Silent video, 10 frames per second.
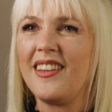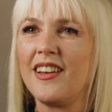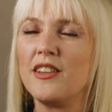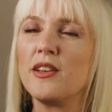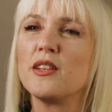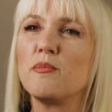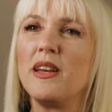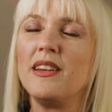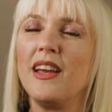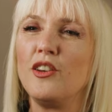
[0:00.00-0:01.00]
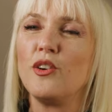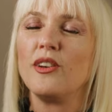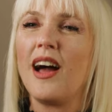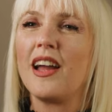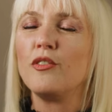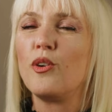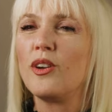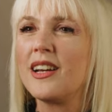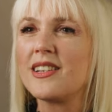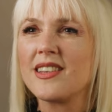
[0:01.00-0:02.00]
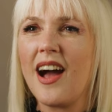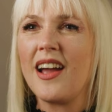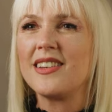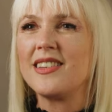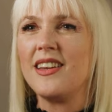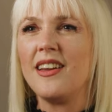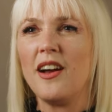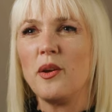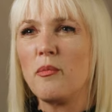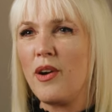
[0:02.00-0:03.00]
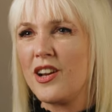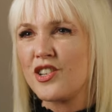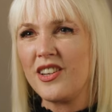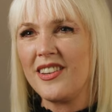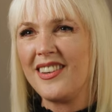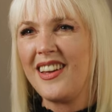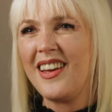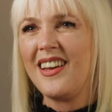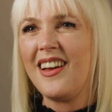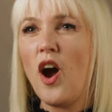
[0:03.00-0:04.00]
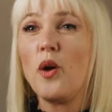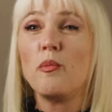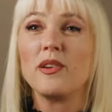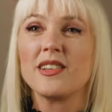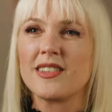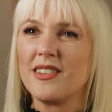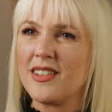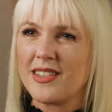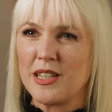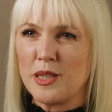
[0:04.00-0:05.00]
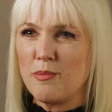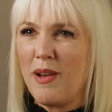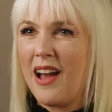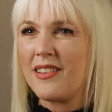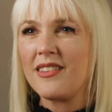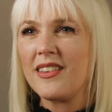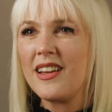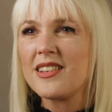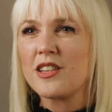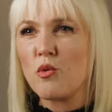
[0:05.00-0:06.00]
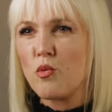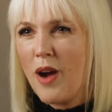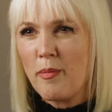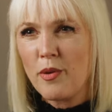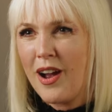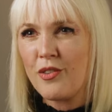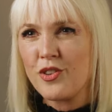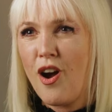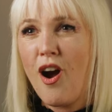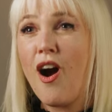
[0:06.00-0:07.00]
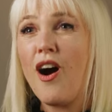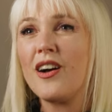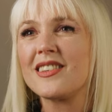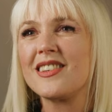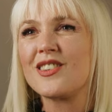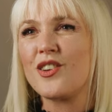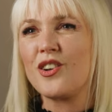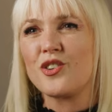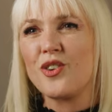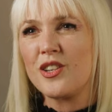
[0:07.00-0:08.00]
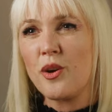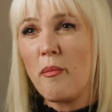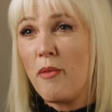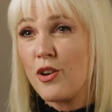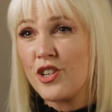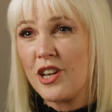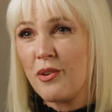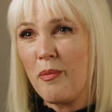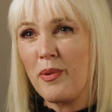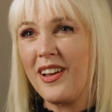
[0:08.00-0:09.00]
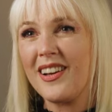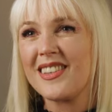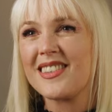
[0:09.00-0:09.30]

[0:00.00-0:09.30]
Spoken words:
that has been in your life, all anxiety and oppression, hopelessness, despair, the things that wrap around our hearts and start to try to emotionally cripple